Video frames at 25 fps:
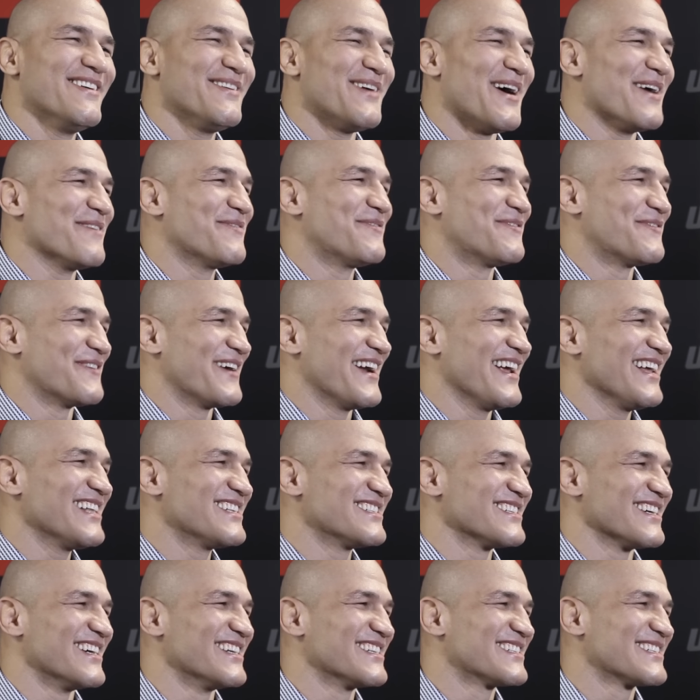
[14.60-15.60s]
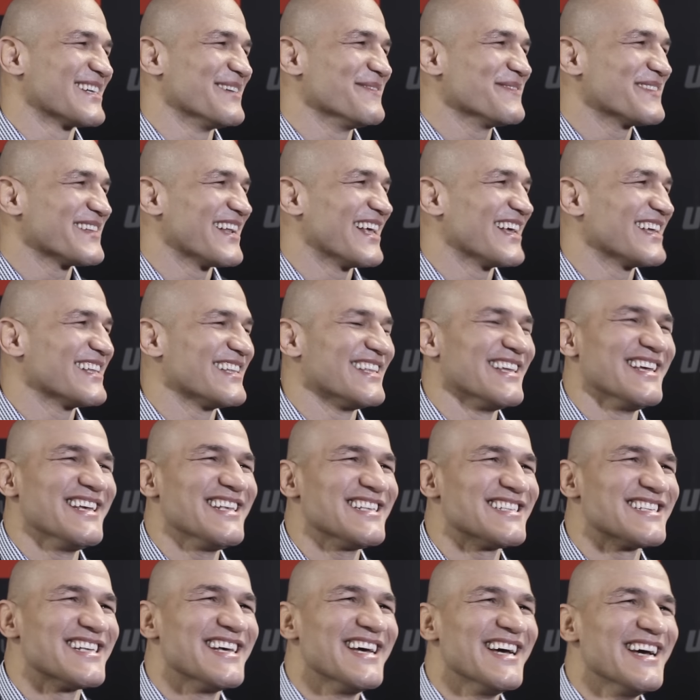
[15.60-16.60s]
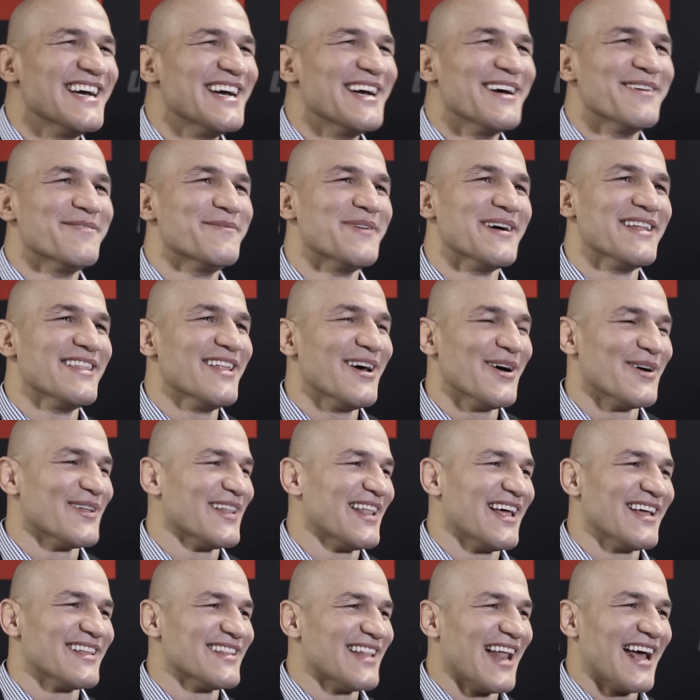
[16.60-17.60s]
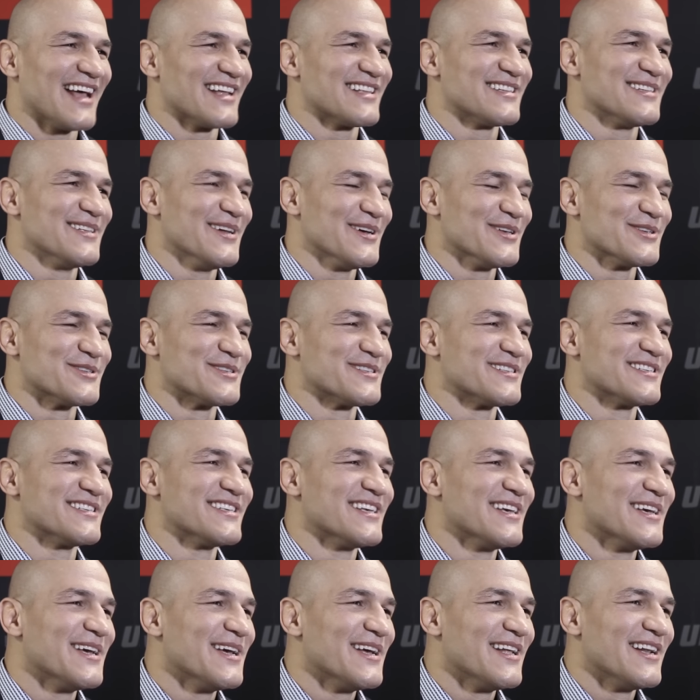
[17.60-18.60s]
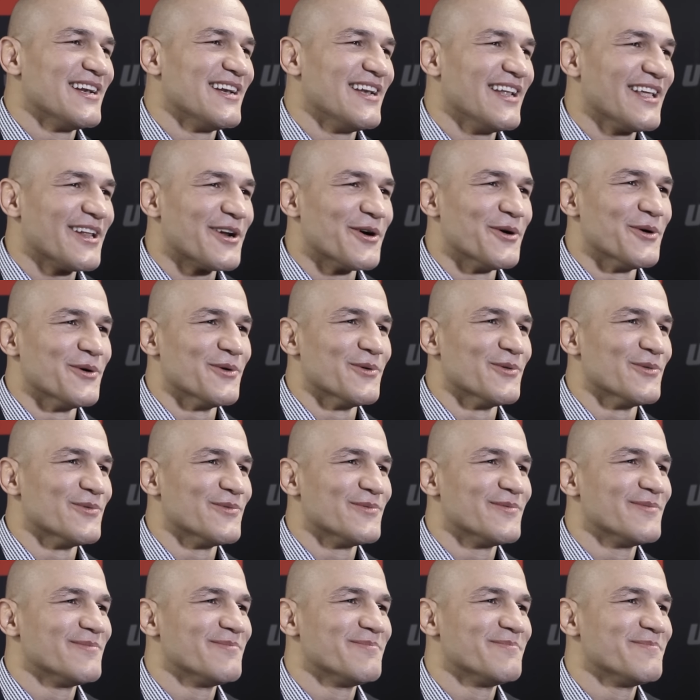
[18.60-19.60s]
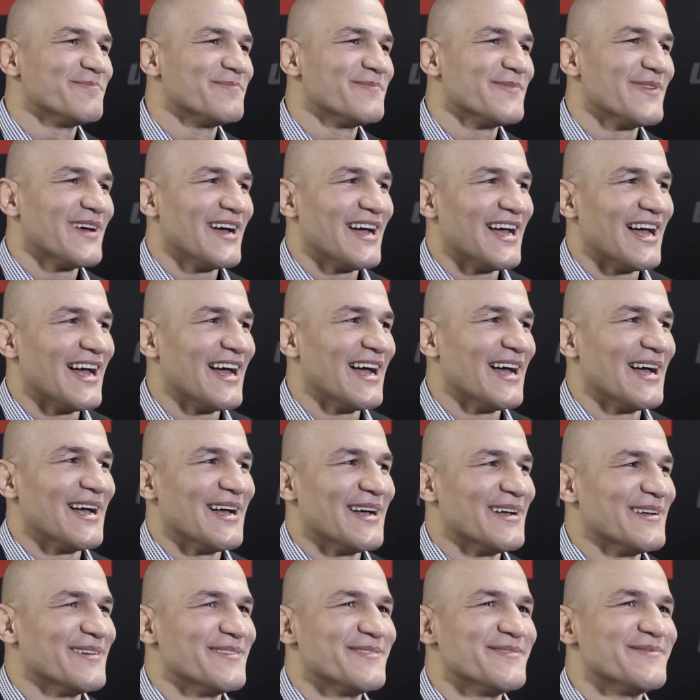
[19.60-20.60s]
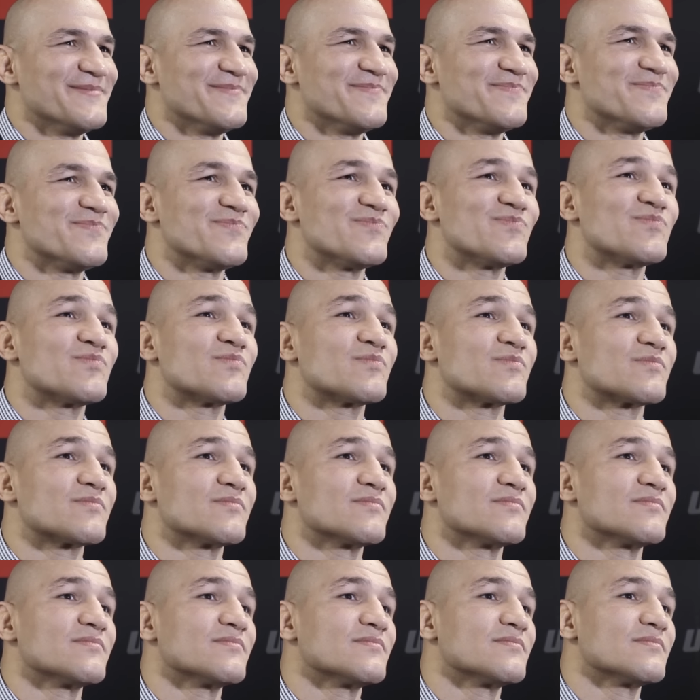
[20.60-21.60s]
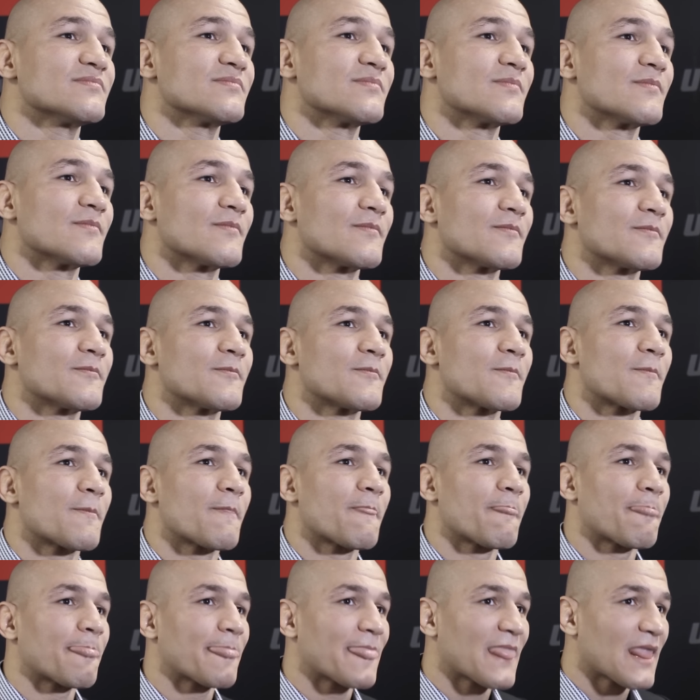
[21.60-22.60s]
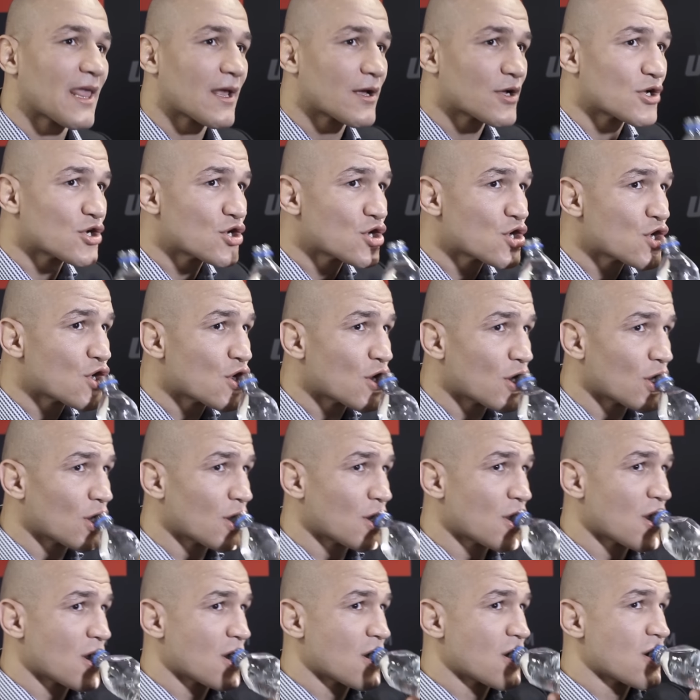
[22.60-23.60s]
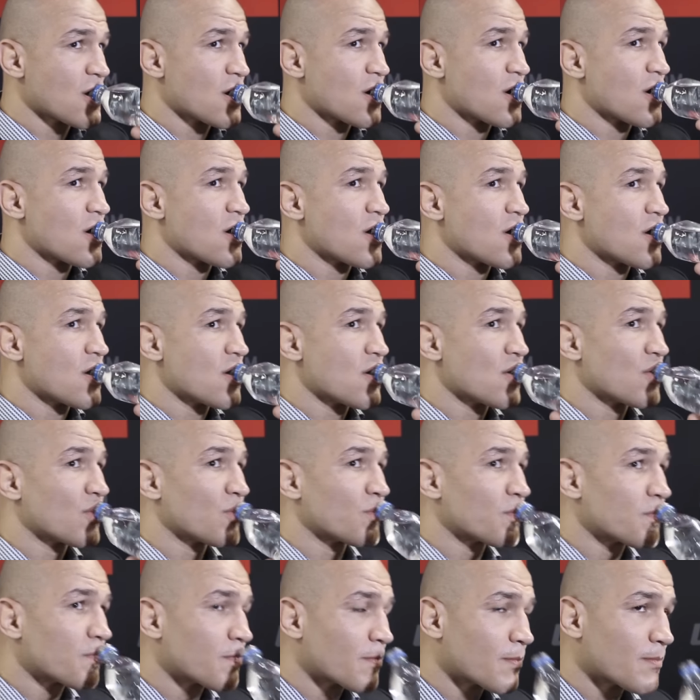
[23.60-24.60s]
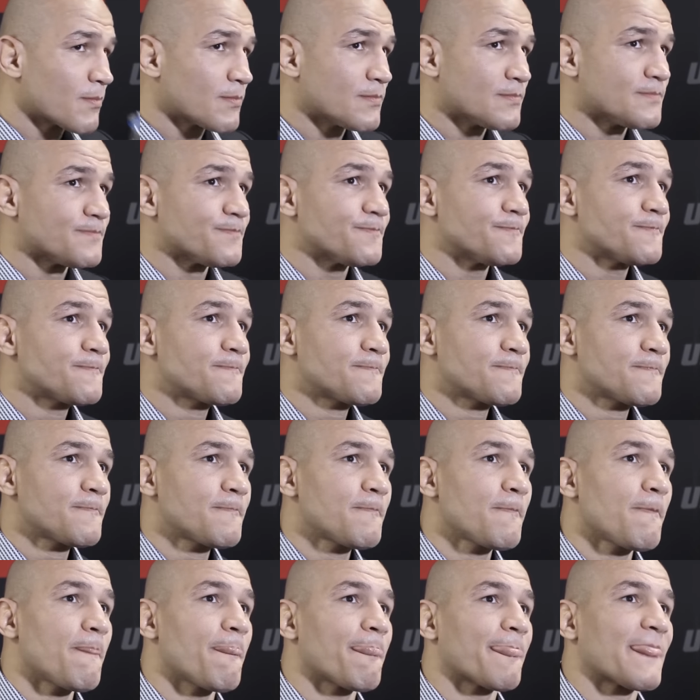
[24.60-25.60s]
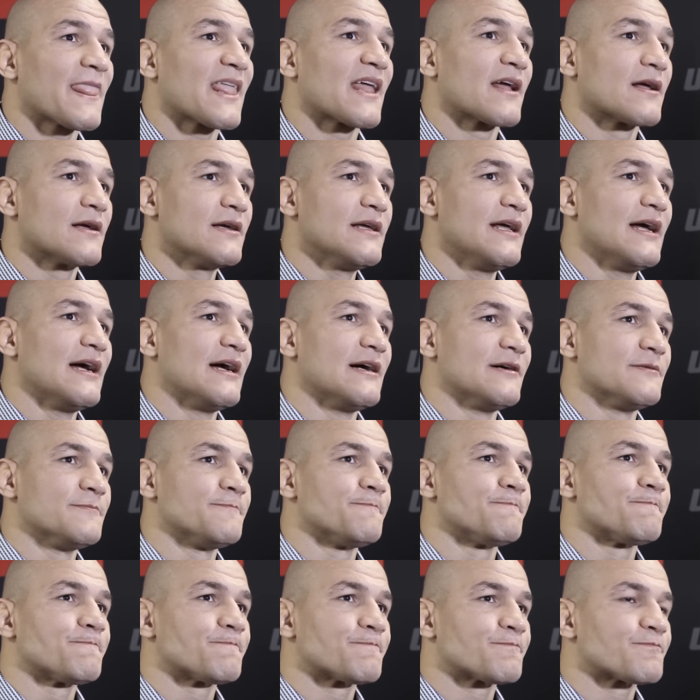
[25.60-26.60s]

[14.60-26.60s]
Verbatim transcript: my friends or something like this, but no, like like those little uh, we, we have heard here the stories about Brazilian favelas and how, how dangerous could it be. Yeah.